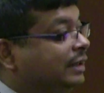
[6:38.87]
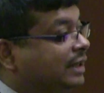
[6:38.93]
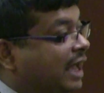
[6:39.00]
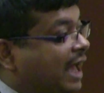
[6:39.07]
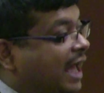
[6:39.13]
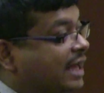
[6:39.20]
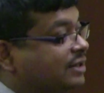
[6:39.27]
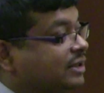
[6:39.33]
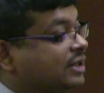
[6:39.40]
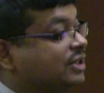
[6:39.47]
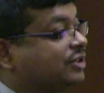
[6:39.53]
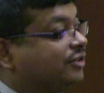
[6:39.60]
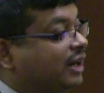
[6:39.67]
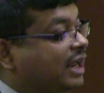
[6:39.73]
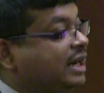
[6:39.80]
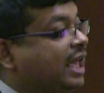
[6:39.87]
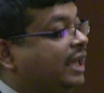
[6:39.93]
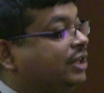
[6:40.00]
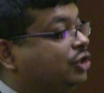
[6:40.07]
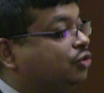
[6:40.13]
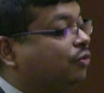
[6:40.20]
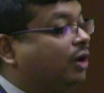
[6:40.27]
that strain
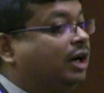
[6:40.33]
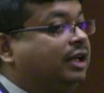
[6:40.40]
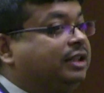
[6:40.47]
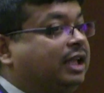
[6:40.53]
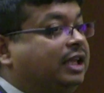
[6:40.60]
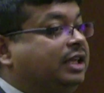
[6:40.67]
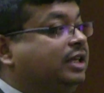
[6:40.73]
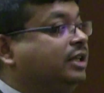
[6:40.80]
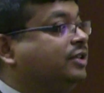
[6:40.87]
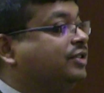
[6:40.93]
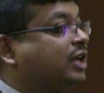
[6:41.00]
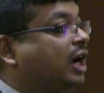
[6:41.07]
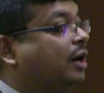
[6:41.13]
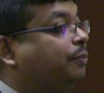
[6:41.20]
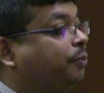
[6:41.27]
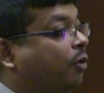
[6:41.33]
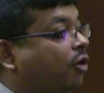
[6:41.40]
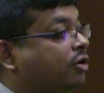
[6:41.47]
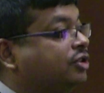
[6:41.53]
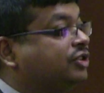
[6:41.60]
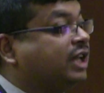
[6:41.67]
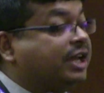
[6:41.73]
H1 is a
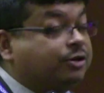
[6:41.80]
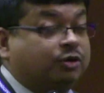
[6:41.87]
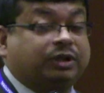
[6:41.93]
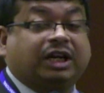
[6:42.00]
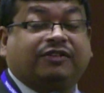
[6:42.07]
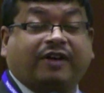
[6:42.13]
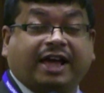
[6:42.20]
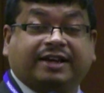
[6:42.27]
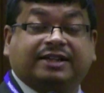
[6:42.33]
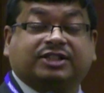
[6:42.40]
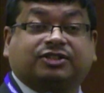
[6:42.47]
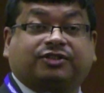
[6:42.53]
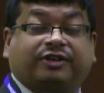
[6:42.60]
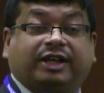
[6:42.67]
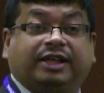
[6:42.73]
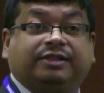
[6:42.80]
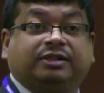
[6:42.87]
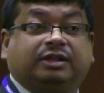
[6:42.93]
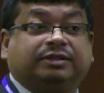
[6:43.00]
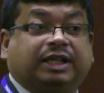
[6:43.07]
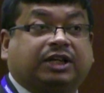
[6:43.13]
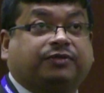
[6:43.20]
porcine rotavirus
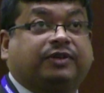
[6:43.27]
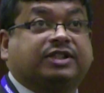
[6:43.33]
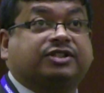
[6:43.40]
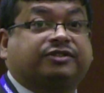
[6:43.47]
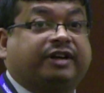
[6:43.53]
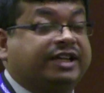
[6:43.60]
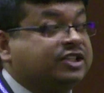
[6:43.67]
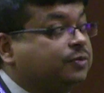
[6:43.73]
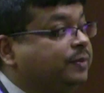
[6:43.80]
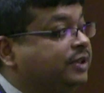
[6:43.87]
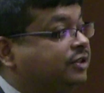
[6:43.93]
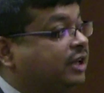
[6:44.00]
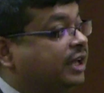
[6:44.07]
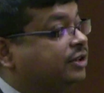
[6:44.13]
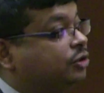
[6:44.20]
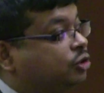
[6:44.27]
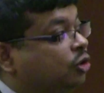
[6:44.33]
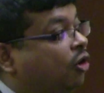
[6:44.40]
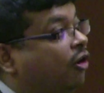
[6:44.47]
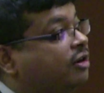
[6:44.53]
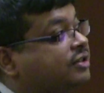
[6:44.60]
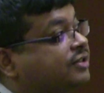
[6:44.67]
strain that was transmitted
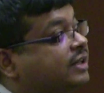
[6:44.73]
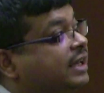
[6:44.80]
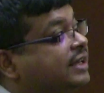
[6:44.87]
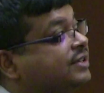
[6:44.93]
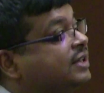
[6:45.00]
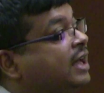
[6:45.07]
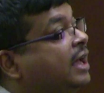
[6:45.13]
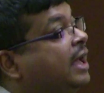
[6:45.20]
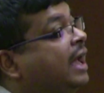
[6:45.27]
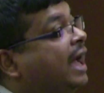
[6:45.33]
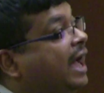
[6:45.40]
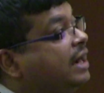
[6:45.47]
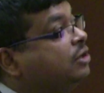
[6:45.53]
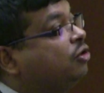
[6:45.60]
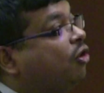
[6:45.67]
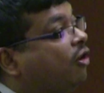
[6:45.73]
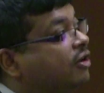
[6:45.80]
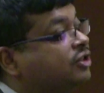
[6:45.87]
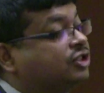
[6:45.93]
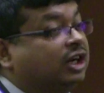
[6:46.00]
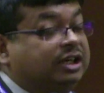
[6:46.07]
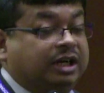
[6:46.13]
to horses and
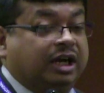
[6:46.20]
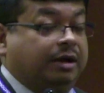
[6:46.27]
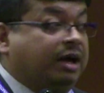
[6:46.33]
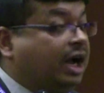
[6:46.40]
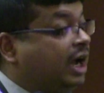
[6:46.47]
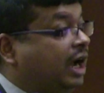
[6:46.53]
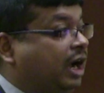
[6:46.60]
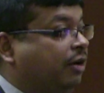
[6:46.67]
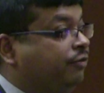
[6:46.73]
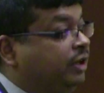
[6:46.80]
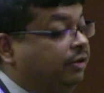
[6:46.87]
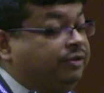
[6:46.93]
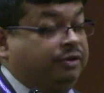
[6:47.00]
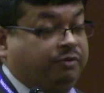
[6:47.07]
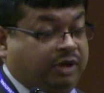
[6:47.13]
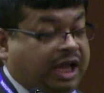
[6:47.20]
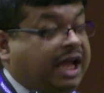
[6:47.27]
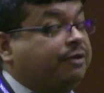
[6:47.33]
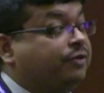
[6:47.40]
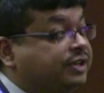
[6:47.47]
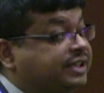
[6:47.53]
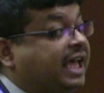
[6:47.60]
caused
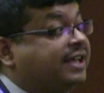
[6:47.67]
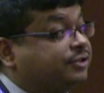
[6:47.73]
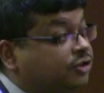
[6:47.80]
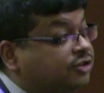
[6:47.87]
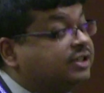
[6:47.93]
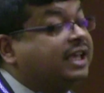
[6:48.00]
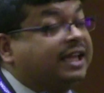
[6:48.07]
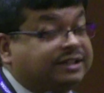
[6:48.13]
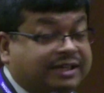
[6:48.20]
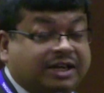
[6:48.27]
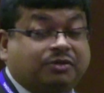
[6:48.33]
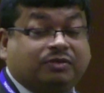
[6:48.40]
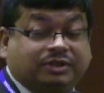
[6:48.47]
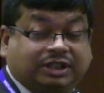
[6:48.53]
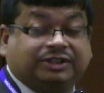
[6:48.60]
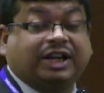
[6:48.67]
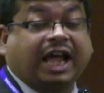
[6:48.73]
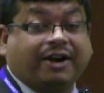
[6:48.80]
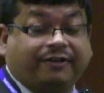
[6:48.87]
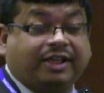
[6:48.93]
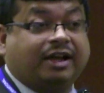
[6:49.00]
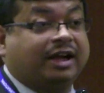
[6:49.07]
and was associated with
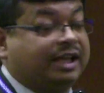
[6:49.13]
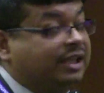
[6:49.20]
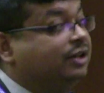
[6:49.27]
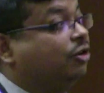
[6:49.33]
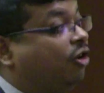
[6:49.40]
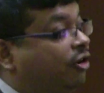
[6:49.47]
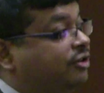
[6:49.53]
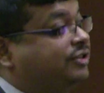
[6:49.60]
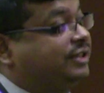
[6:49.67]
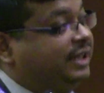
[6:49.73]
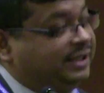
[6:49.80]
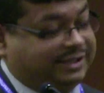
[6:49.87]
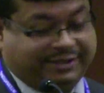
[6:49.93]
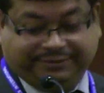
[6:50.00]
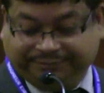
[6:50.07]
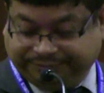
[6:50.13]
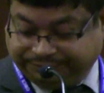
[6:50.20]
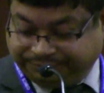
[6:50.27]
diarrhea in horses.